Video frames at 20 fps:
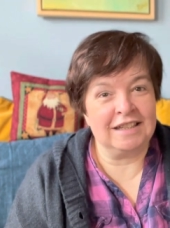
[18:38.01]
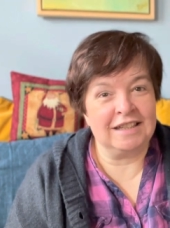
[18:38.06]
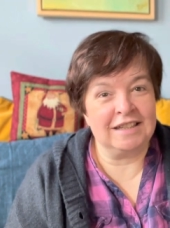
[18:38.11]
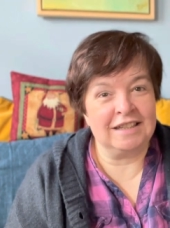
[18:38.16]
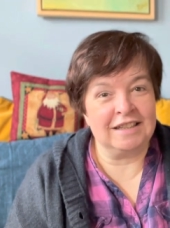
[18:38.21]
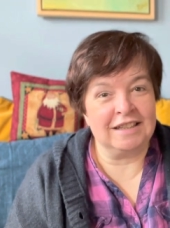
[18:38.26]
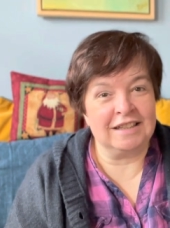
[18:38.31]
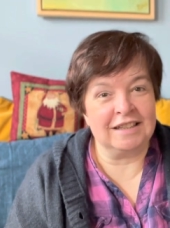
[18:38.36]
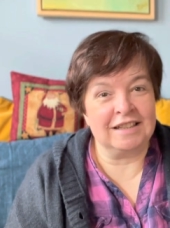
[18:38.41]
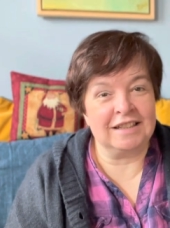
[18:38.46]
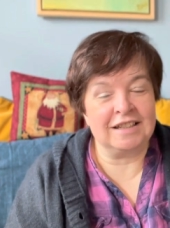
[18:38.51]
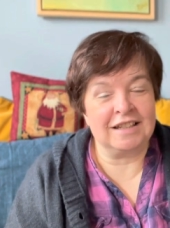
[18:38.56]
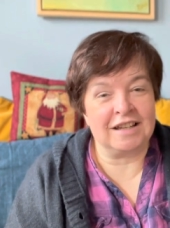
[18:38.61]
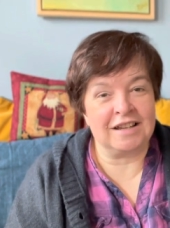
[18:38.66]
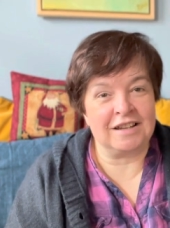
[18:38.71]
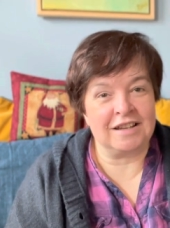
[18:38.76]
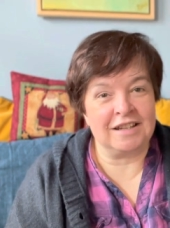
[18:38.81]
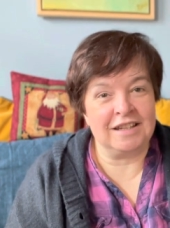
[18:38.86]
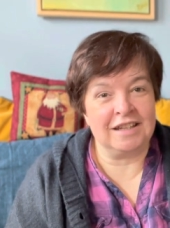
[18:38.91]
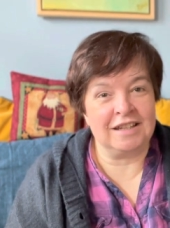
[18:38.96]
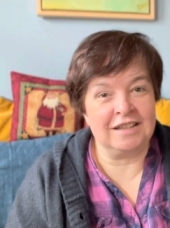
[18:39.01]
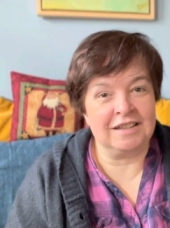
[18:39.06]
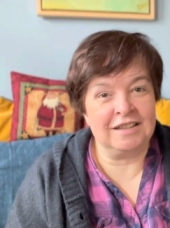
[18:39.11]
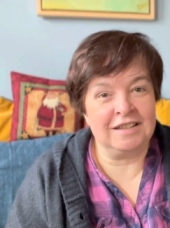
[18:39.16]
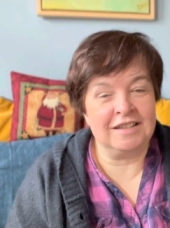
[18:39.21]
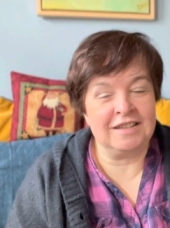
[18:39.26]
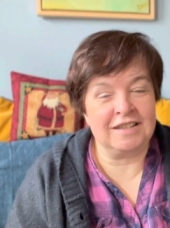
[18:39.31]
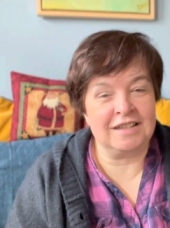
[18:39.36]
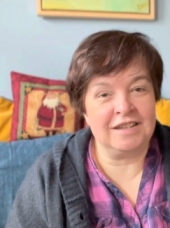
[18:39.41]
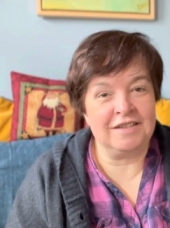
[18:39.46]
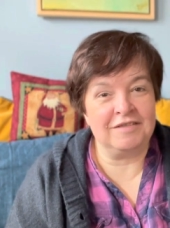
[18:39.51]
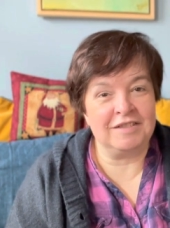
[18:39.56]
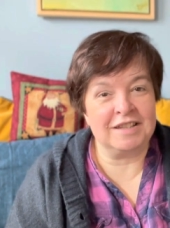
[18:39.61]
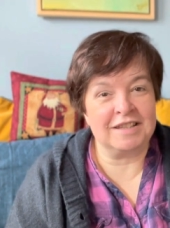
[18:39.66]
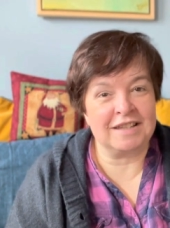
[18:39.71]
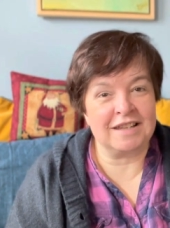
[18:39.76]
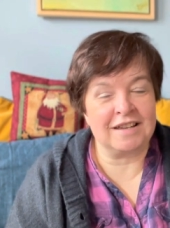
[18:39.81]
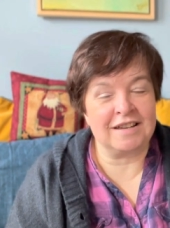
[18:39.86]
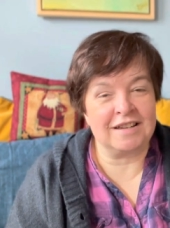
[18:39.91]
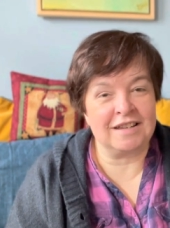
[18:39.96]
a little cardigan, a sleeveless
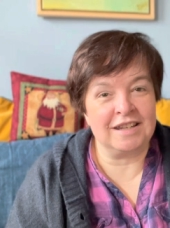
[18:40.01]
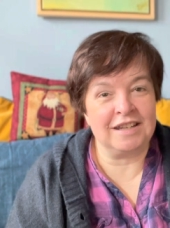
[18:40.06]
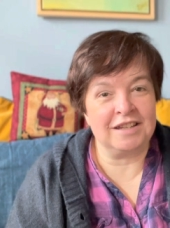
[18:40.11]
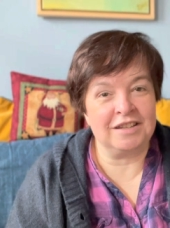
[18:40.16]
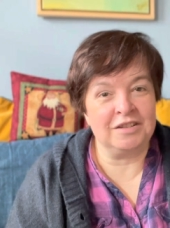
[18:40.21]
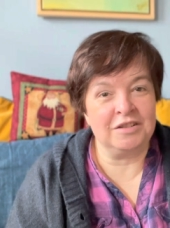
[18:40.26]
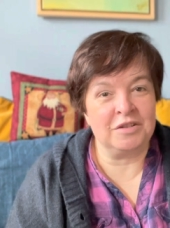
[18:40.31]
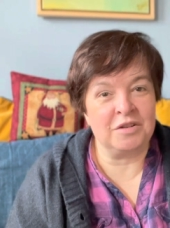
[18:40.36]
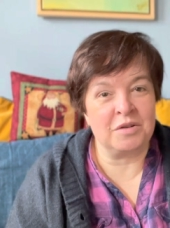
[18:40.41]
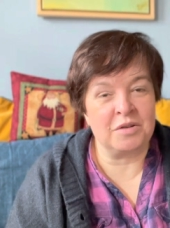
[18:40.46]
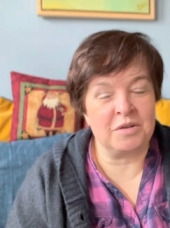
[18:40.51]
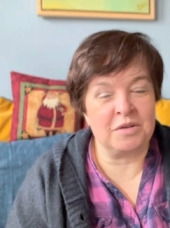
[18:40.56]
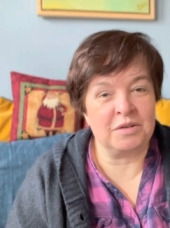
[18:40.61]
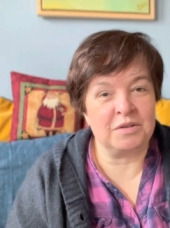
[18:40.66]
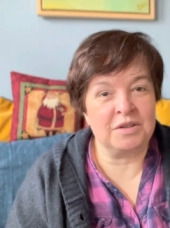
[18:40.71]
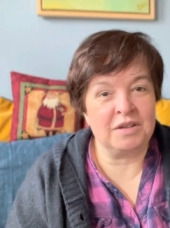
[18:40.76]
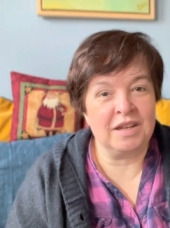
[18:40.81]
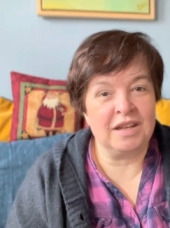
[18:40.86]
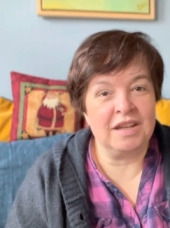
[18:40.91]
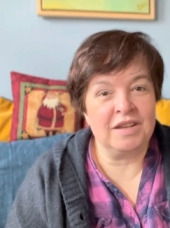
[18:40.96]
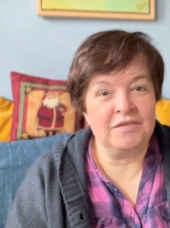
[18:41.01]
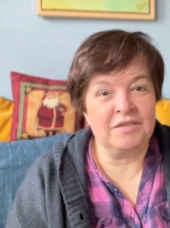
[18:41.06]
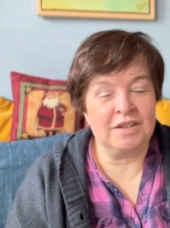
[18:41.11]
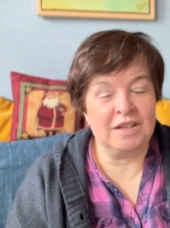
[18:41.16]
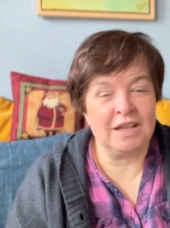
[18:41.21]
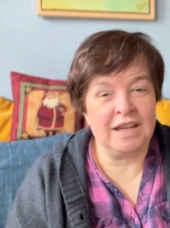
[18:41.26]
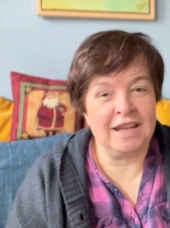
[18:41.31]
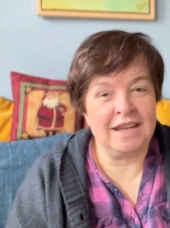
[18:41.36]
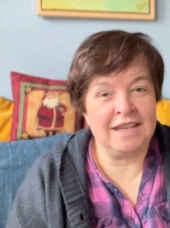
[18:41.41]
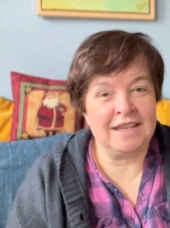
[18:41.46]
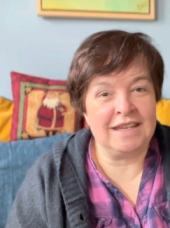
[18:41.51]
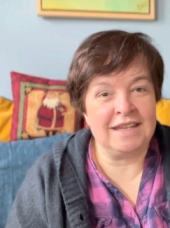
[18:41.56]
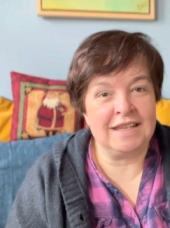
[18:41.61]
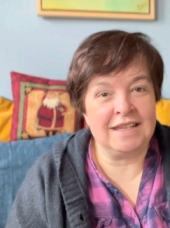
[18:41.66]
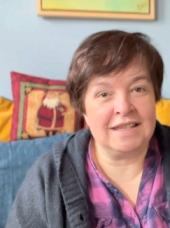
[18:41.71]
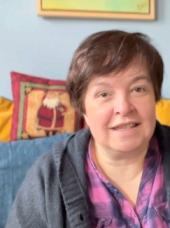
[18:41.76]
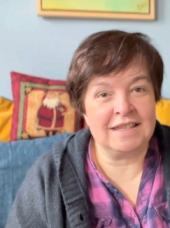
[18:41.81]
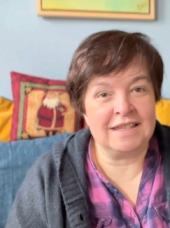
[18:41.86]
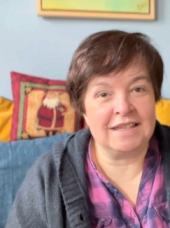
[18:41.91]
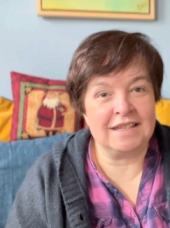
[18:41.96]
cardigan called the
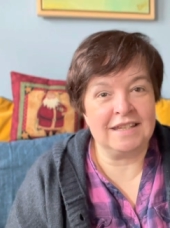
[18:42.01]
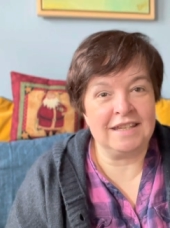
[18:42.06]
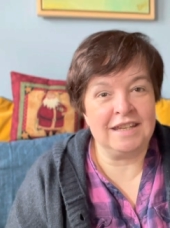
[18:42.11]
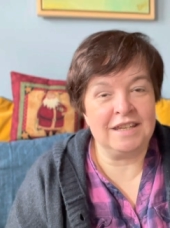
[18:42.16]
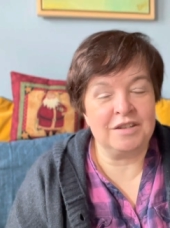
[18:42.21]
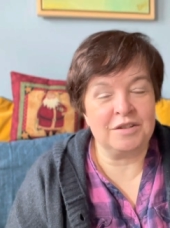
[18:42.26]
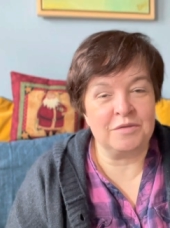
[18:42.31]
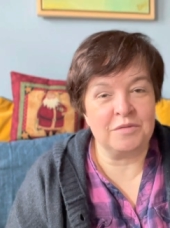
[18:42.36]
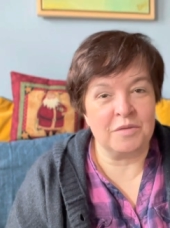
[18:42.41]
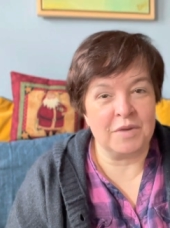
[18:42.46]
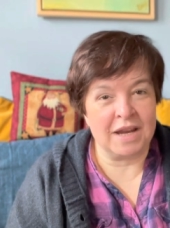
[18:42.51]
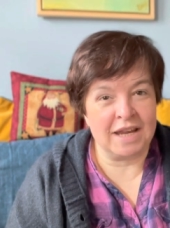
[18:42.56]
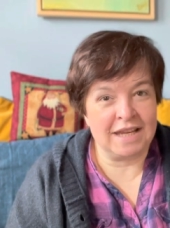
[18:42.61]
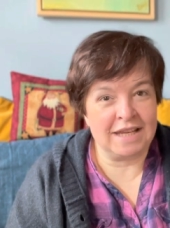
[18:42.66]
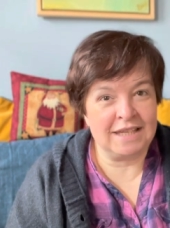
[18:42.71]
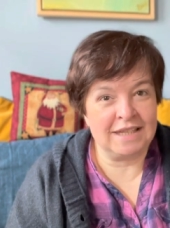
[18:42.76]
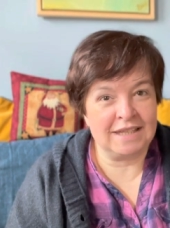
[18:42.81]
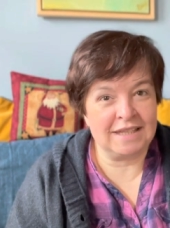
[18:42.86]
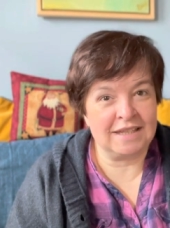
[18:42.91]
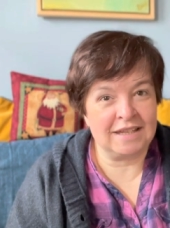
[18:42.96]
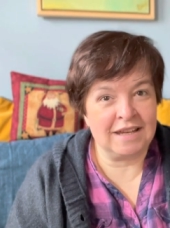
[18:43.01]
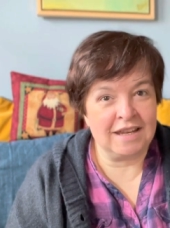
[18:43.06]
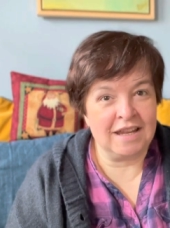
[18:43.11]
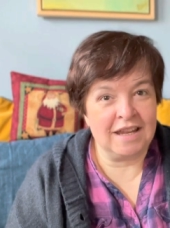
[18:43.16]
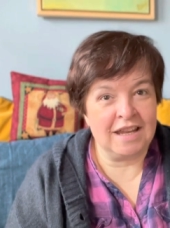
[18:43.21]
Ladies Eton Waist,